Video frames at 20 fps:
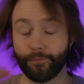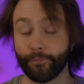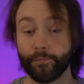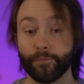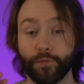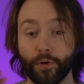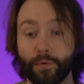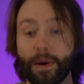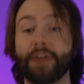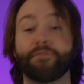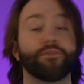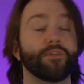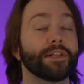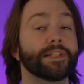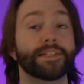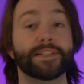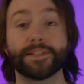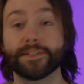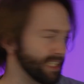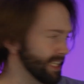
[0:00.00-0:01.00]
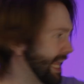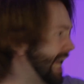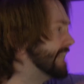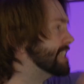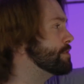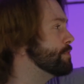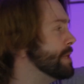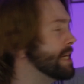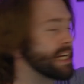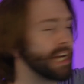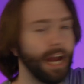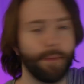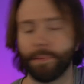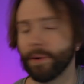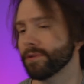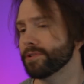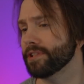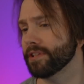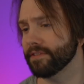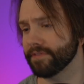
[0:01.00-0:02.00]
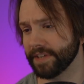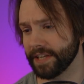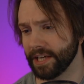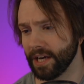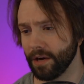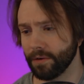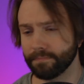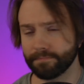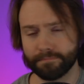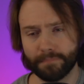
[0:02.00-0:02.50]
For reference, last week I posted a video.